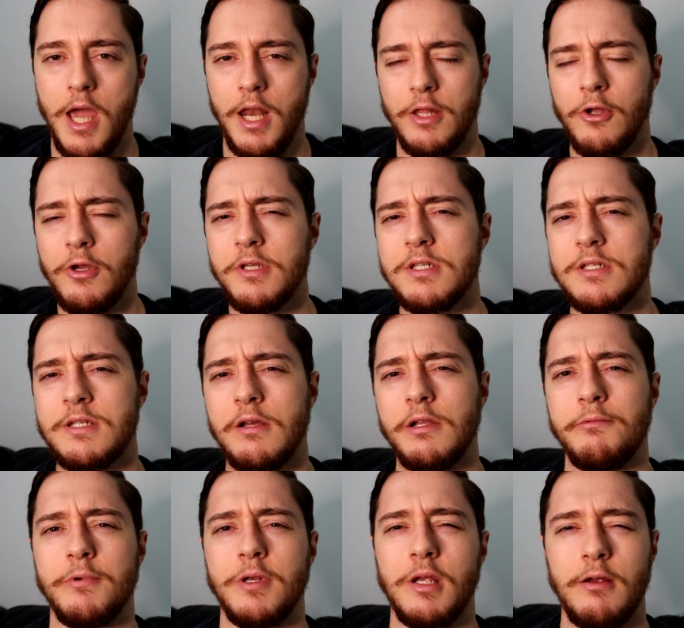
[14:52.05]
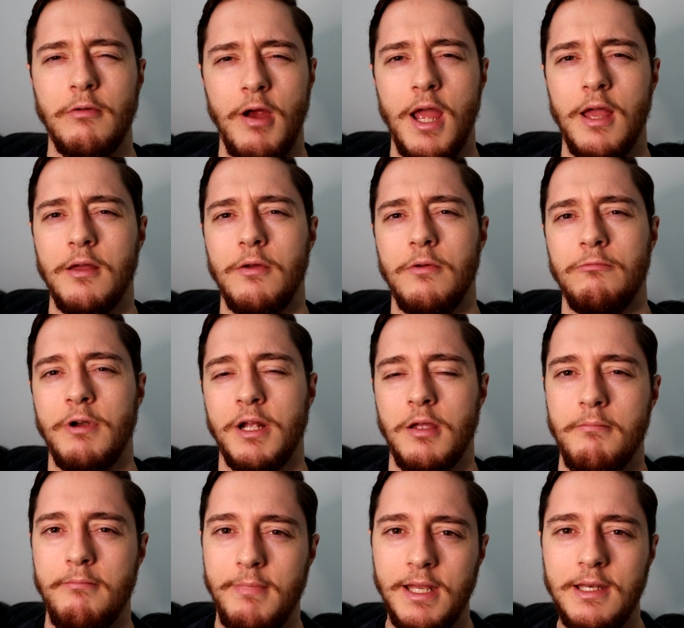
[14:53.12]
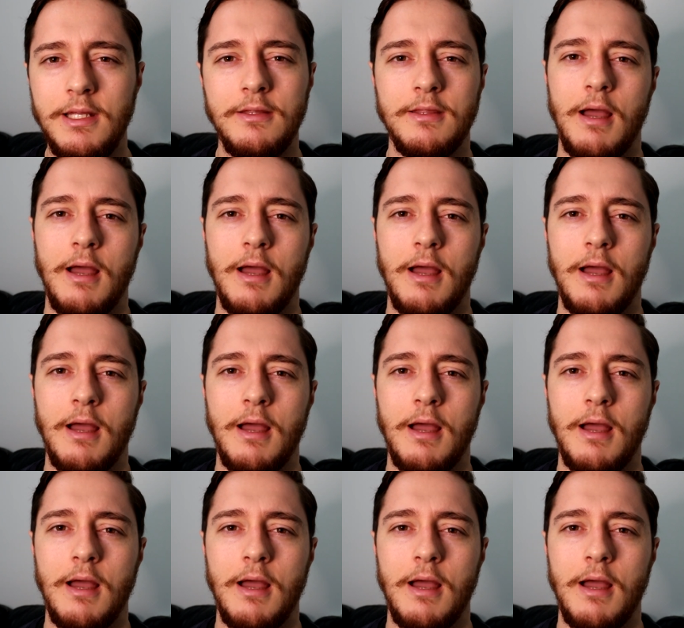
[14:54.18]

And I don't necessarily regret recommending